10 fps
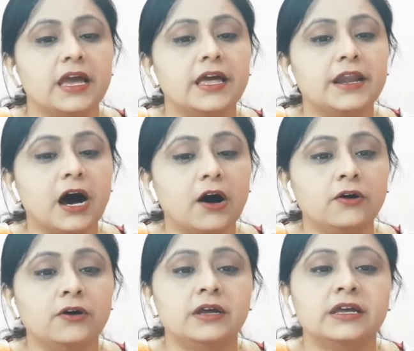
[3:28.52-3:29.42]

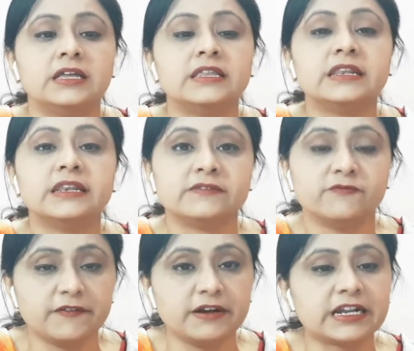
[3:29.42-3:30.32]
Now
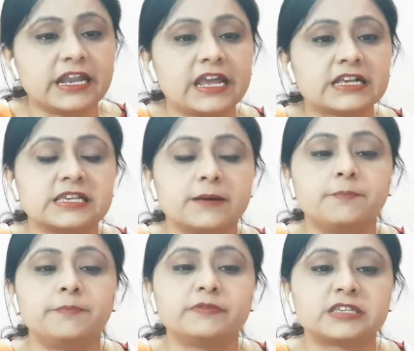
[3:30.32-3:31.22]
we will take
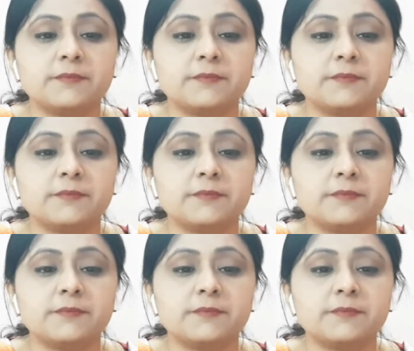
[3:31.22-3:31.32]
some